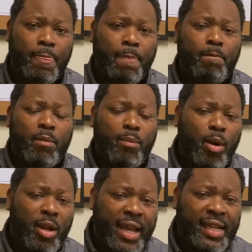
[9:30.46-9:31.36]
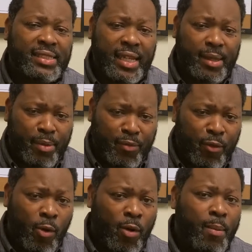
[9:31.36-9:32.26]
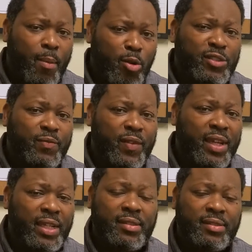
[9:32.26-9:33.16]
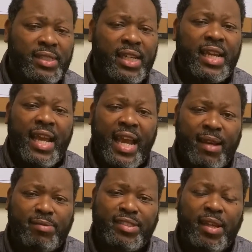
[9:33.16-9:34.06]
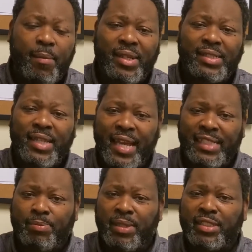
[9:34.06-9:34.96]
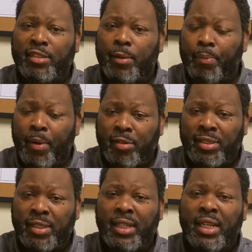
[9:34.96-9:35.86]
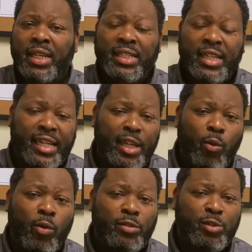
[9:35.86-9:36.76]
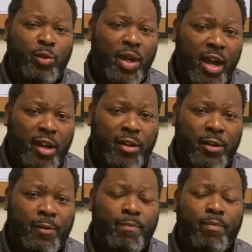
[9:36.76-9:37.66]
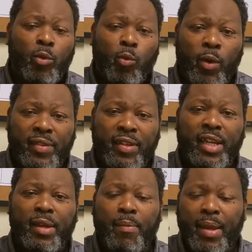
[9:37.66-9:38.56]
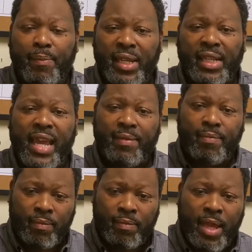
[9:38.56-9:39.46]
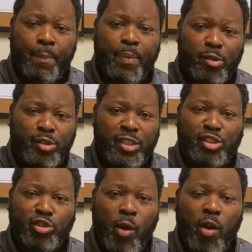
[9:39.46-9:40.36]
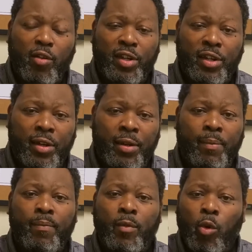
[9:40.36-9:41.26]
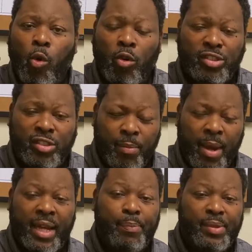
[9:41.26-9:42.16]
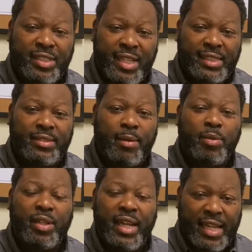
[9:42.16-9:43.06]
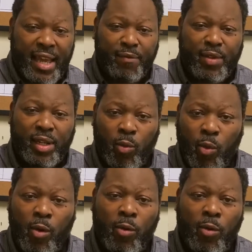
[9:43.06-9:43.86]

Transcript: But like I said before, most villains have some attachment to the person that they want to conquer, whether it may be that person is stronger than them or somebody possess something that villain won't.